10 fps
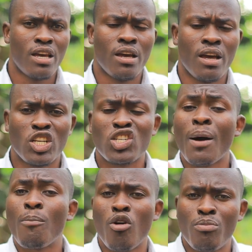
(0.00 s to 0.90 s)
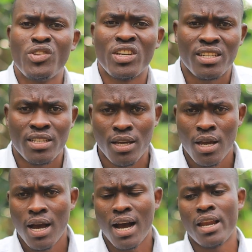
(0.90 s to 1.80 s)
a sharp object.
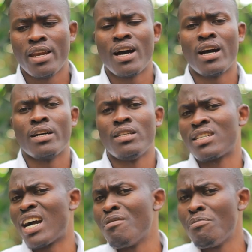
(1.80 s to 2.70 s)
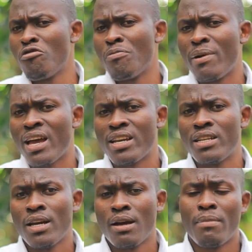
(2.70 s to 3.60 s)
And it can be
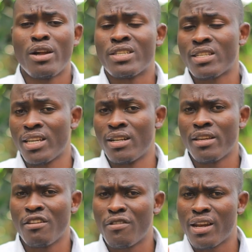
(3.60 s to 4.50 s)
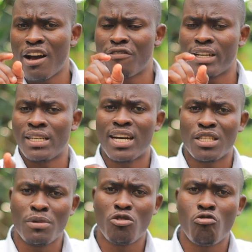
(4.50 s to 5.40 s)
repaired, but still, even after it
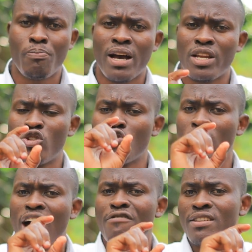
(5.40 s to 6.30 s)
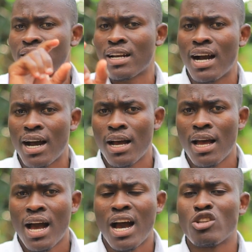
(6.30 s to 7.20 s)
has been repaired, you'll have a scar,
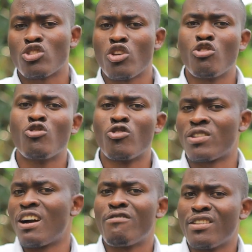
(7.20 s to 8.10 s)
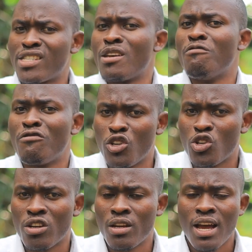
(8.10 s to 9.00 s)
and so you'll not have the same
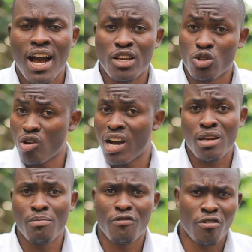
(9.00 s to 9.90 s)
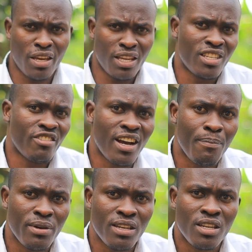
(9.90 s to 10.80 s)
vision as you had before the injury
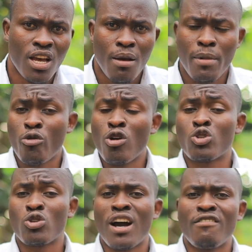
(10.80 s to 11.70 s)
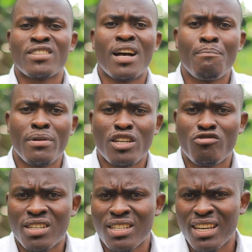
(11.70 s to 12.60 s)
happened. But we also have some
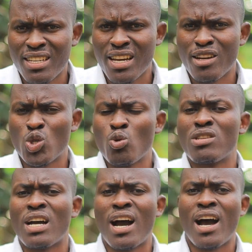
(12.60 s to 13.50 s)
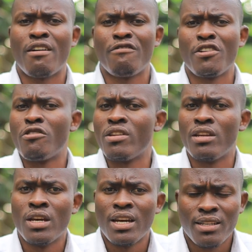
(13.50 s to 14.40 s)
penetrating injuries which are
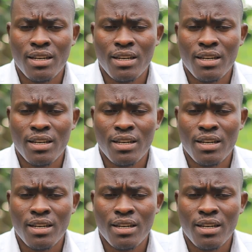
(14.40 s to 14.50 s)
very